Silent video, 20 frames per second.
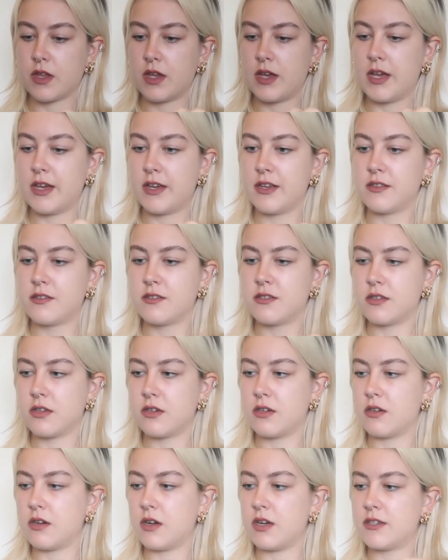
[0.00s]
is
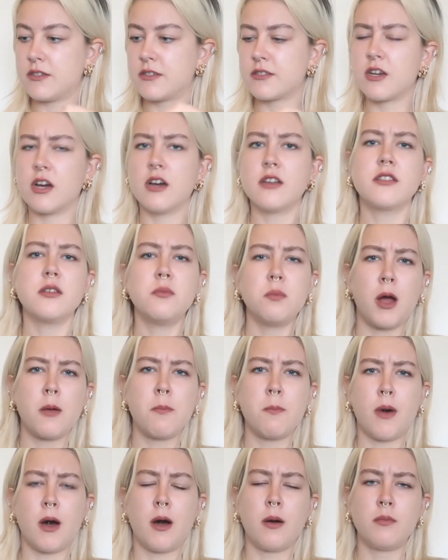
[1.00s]
a skirt that my
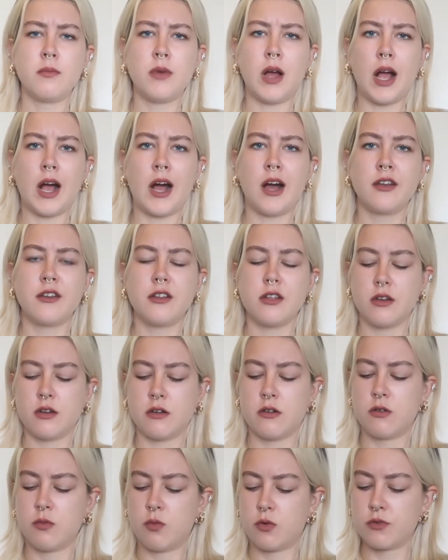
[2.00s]
mum had in
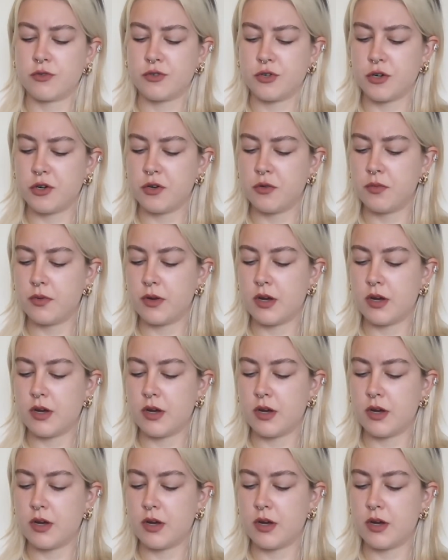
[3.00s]
her wardrobe,